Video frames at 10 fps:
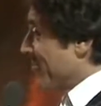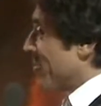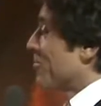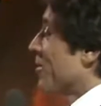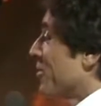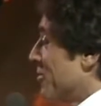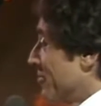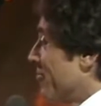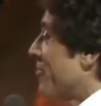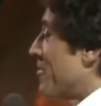What will you
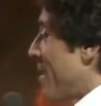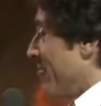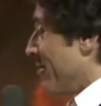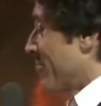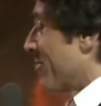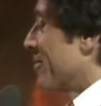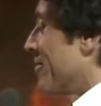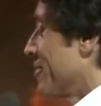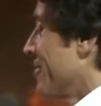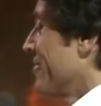do from now on when
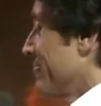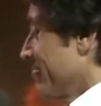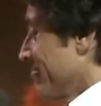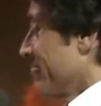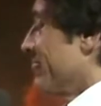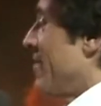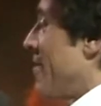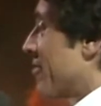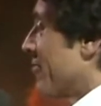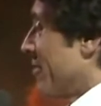you
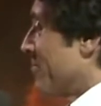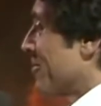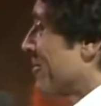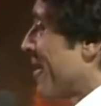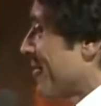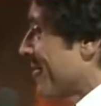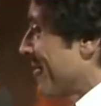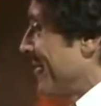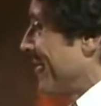have given up your title?